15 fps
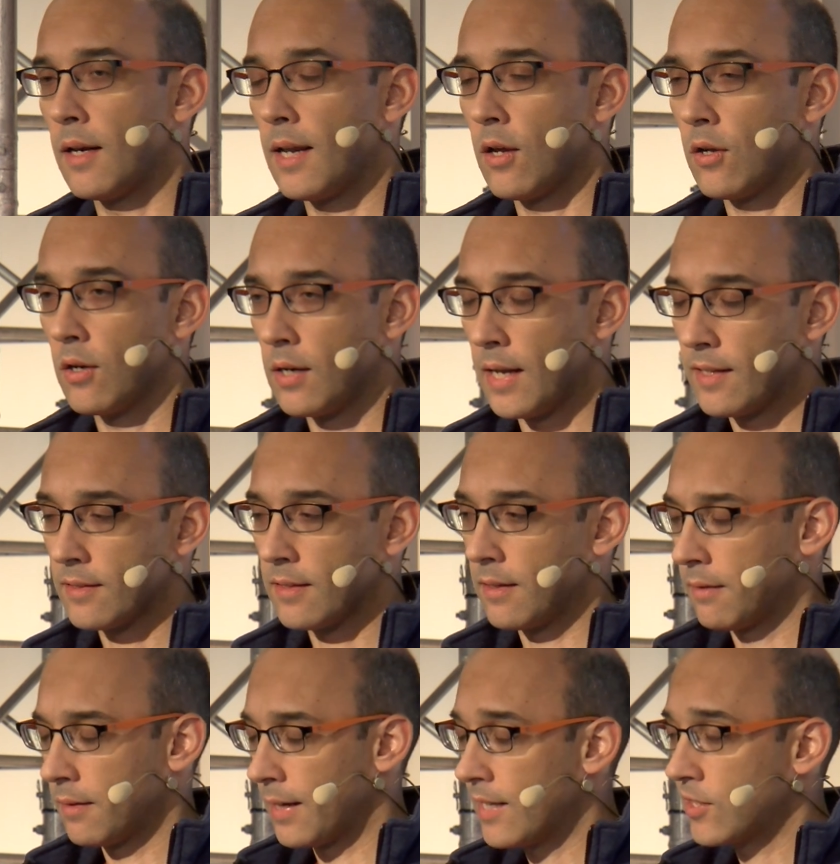
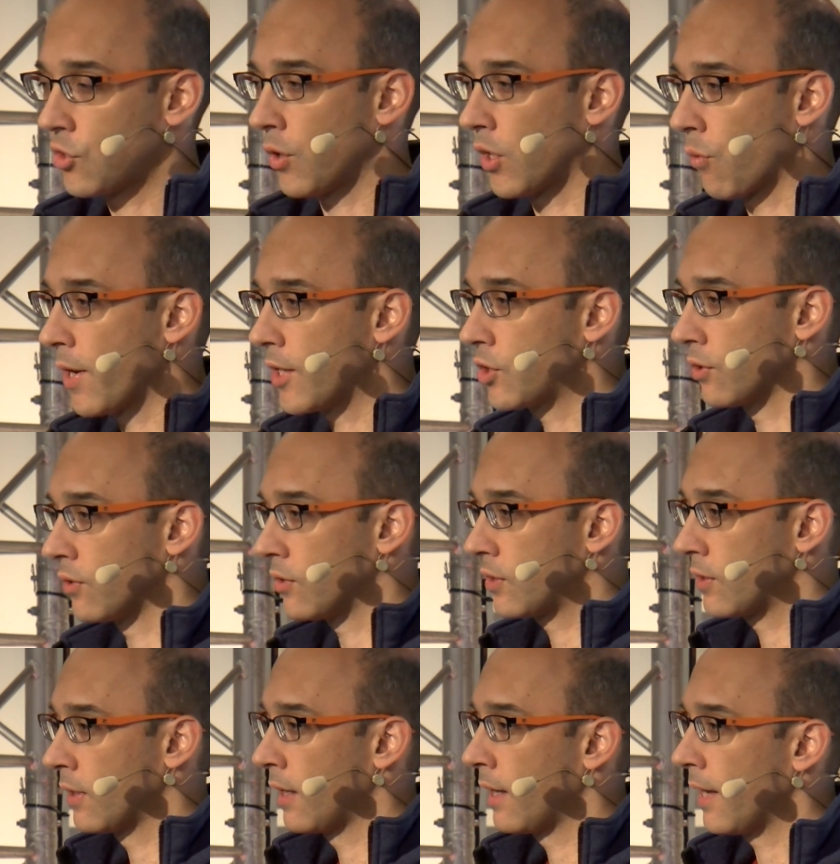less
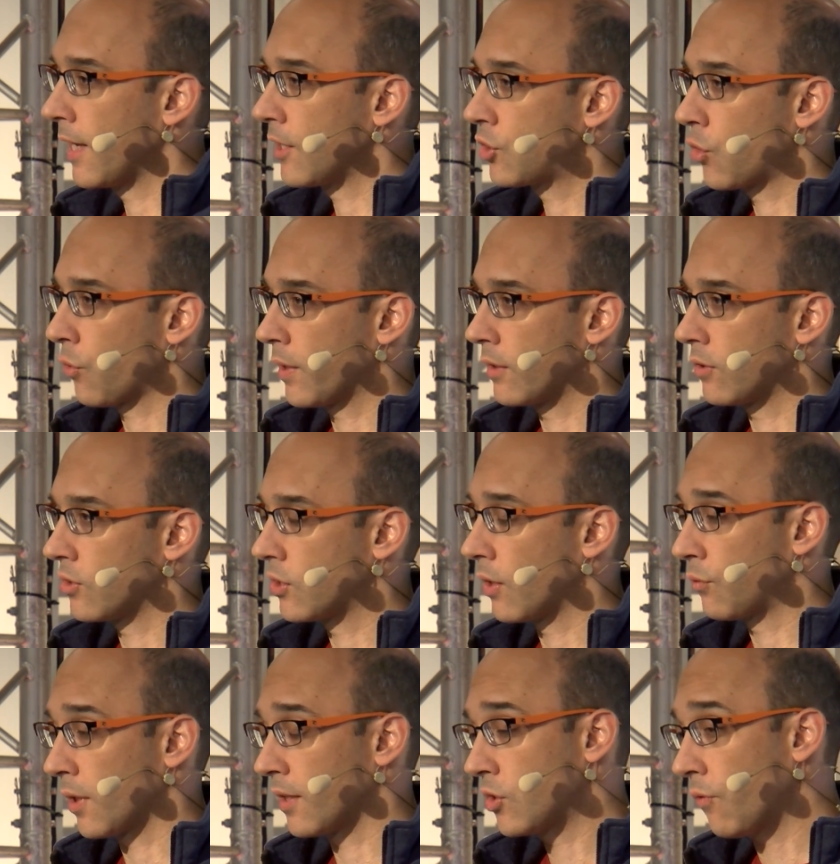regressions entering the
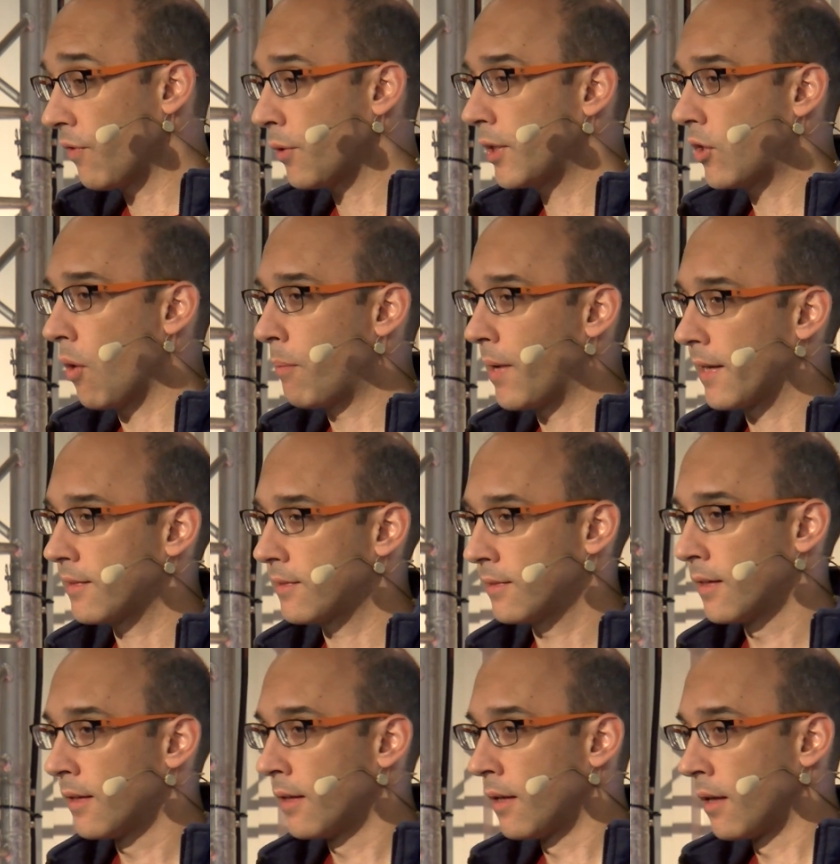software. It's a very
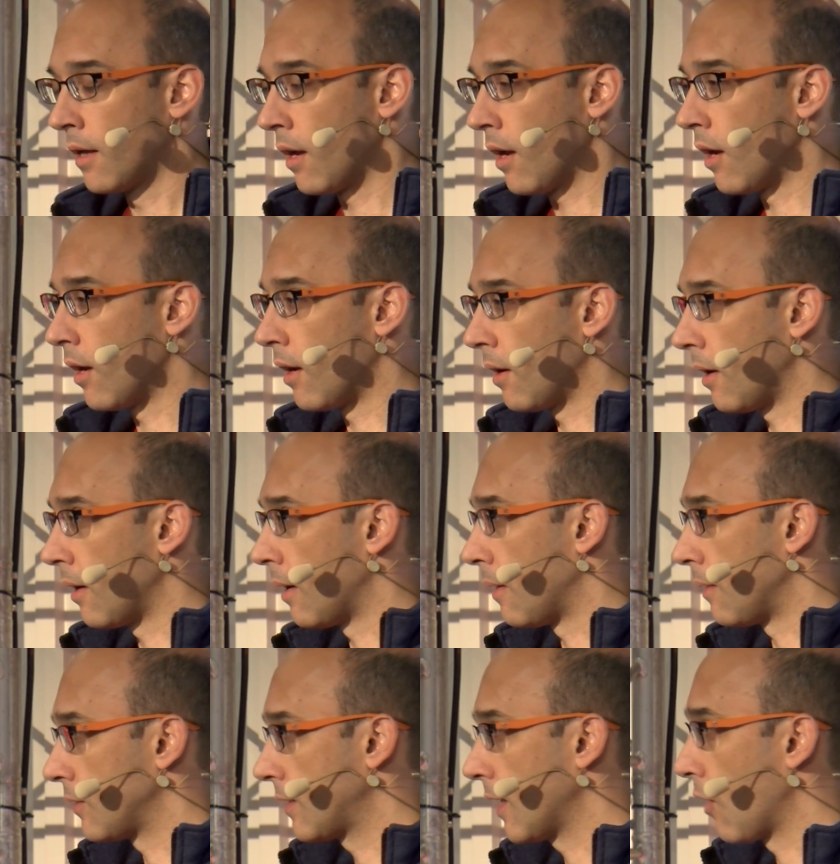complex
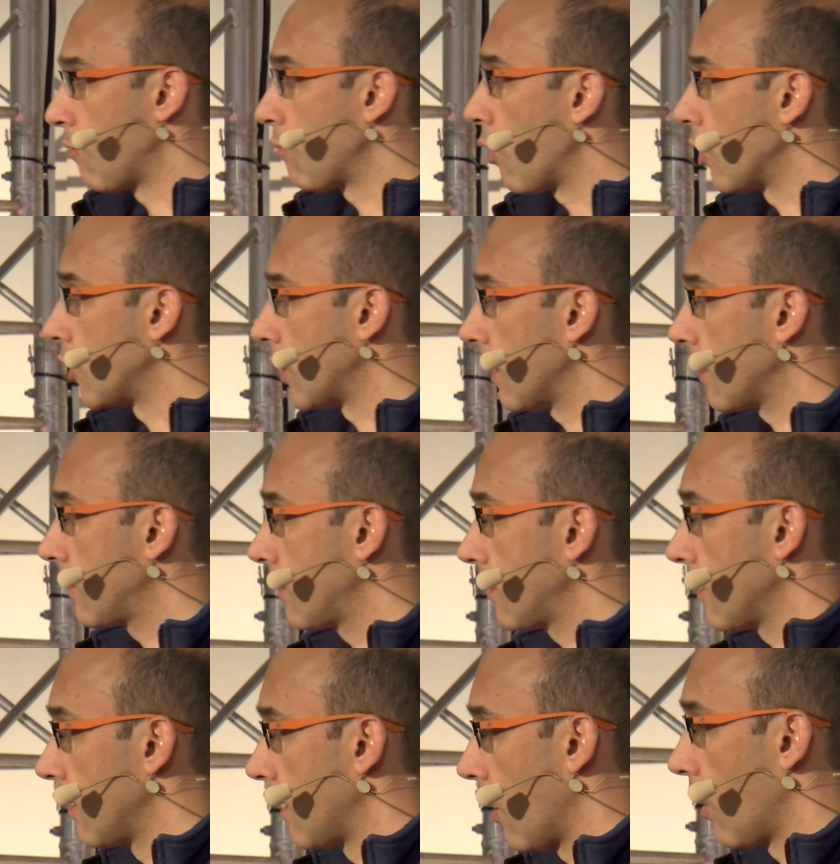set of projects.
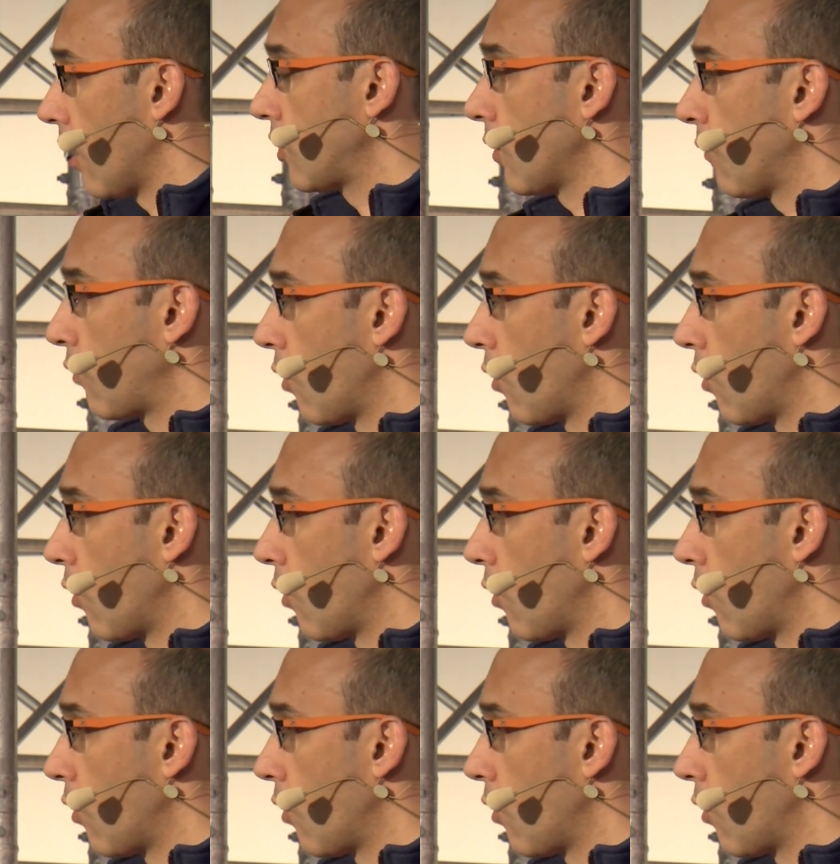There are lots of